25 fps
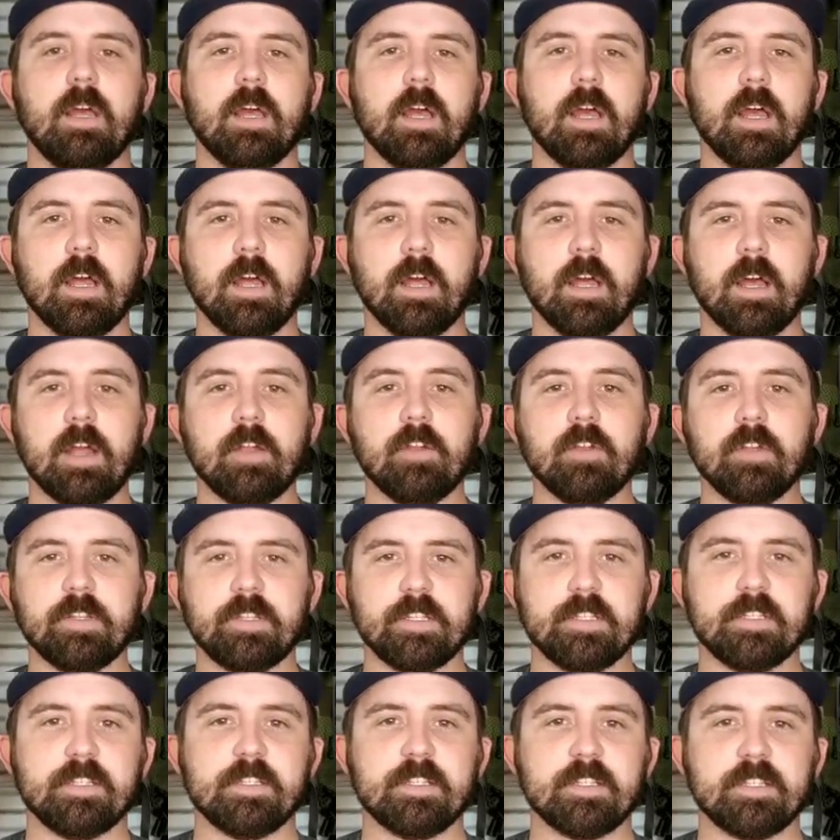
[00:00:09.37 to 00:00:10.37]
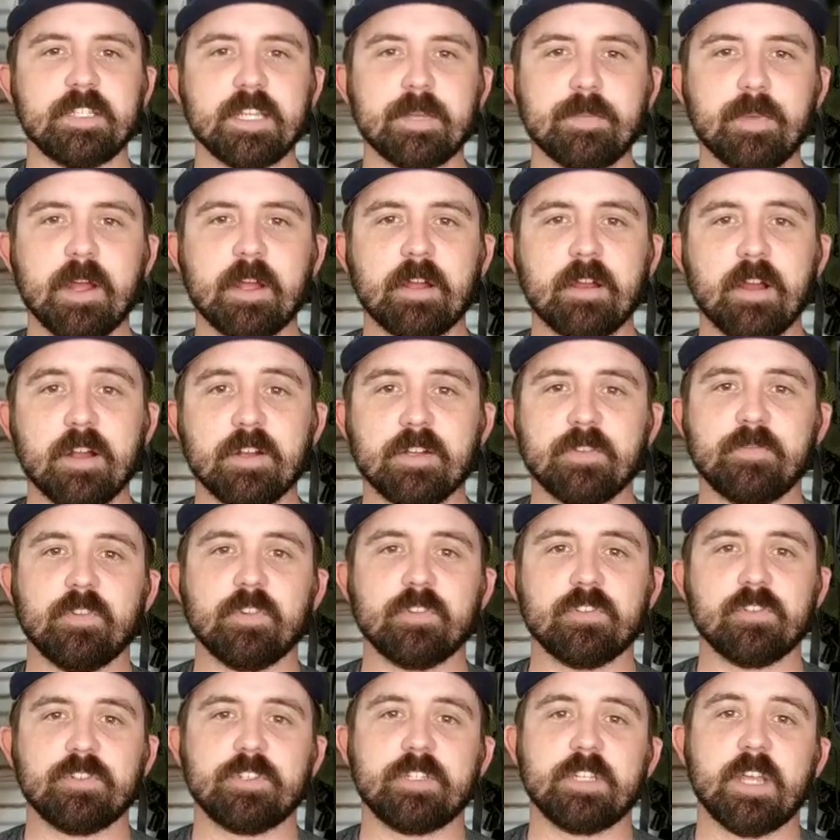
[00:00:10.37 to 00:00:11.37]
I know this is a
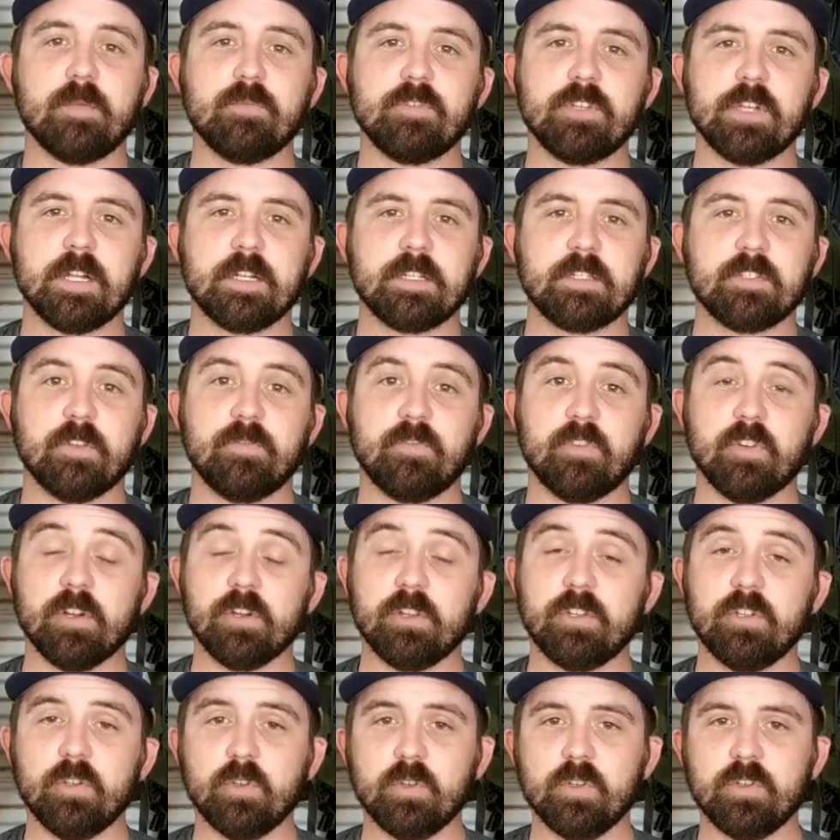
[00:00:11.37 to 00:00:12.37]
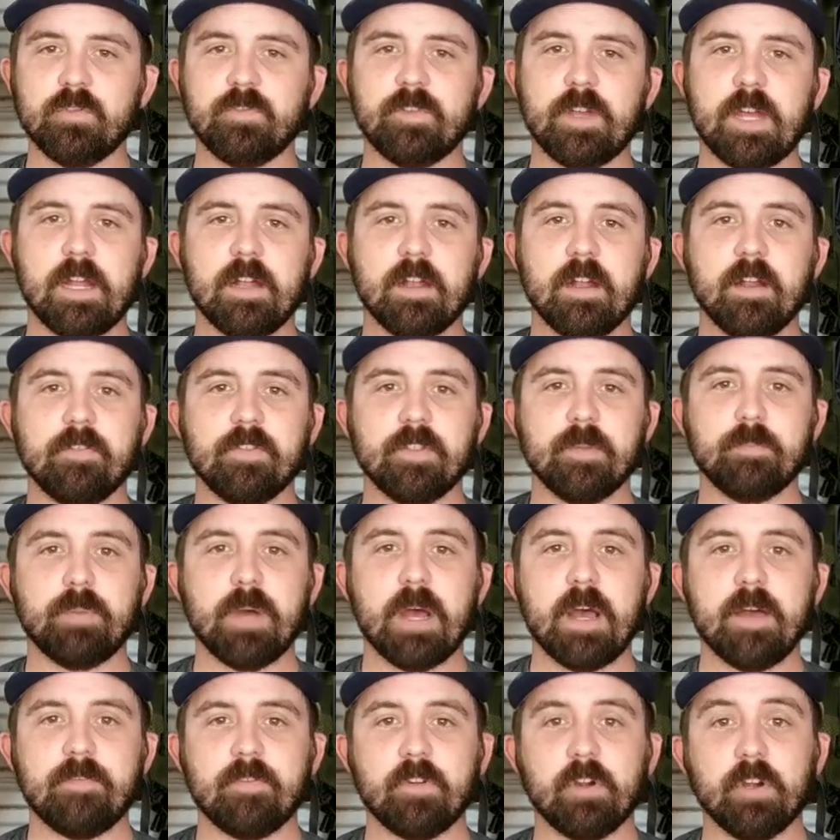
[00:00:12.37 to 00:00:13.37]
semi-controversial subject, so if you're a huge fan of the
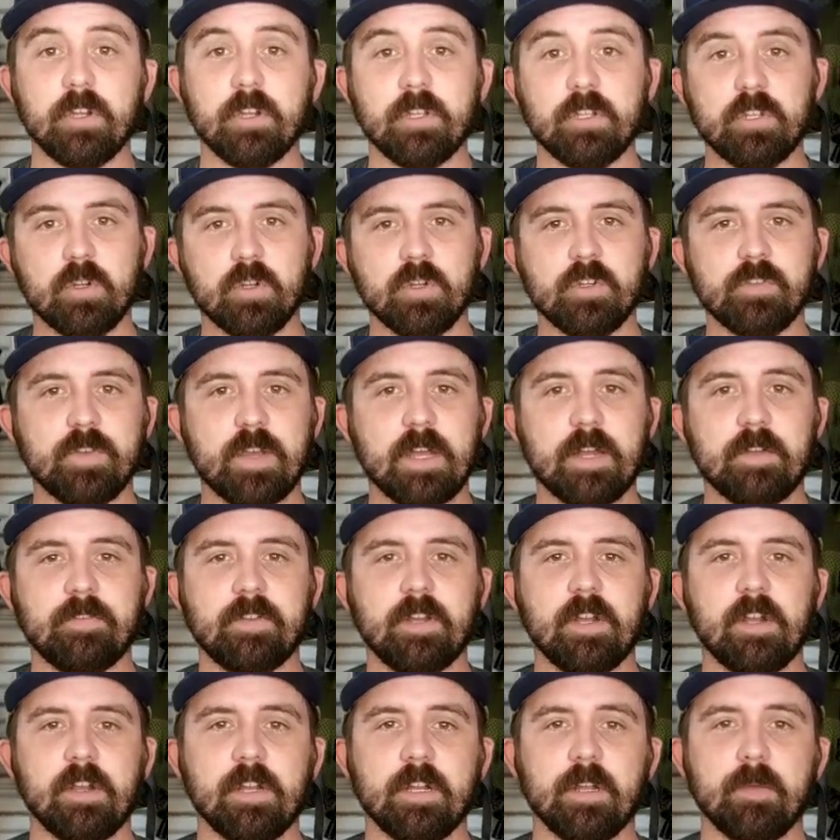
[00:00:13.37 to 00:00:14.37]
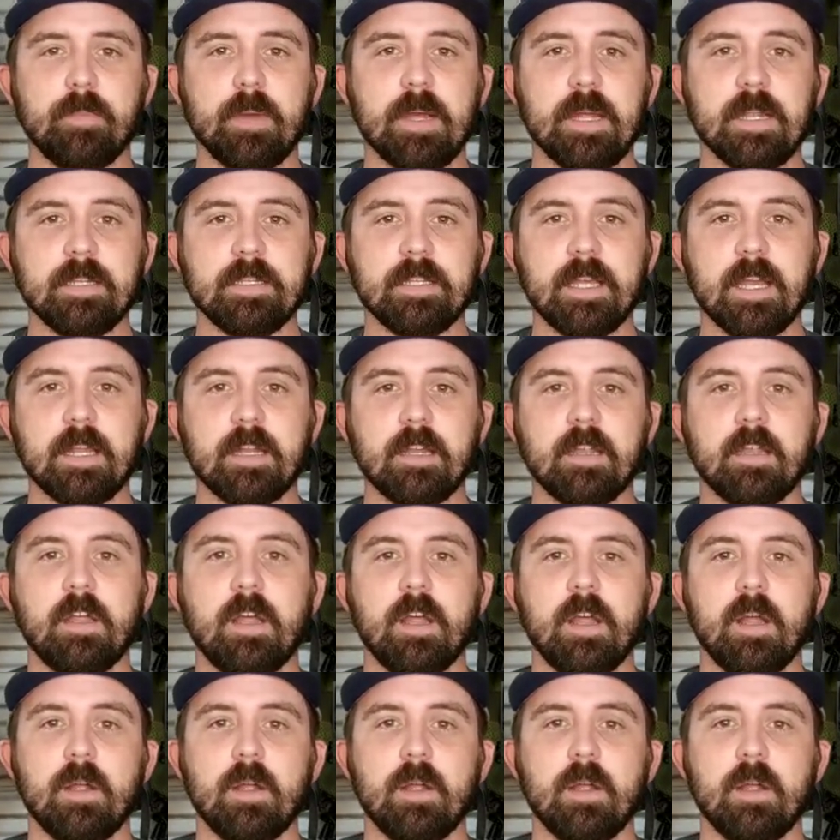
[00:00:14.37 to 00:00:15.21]
buff or a huge fan of carrying a bandana,